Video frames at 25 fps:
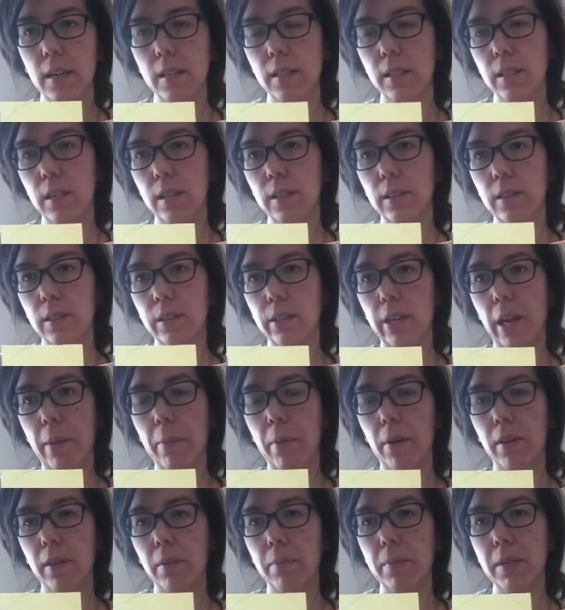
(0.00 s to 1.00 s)
circle
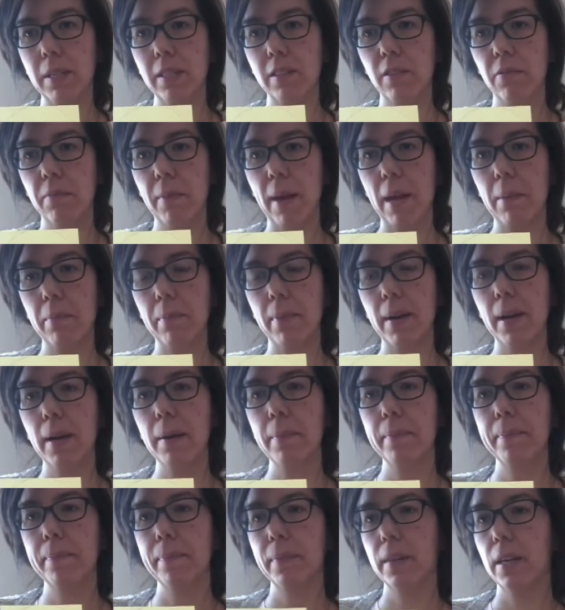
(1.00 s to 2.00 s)
shape on the piece of paper,
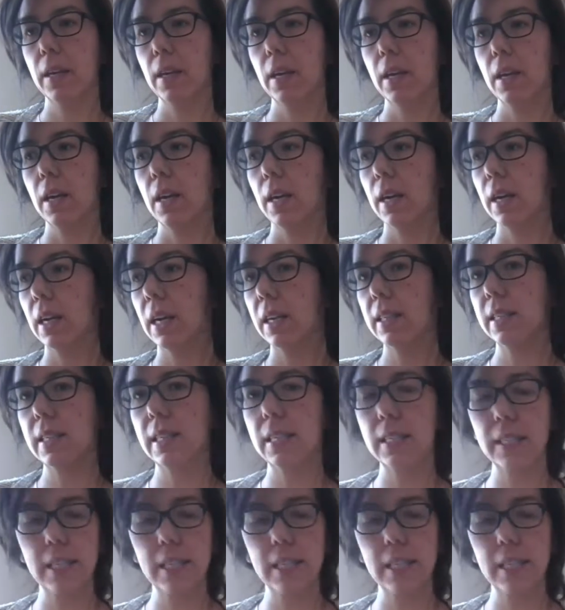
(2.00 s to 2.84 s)
cut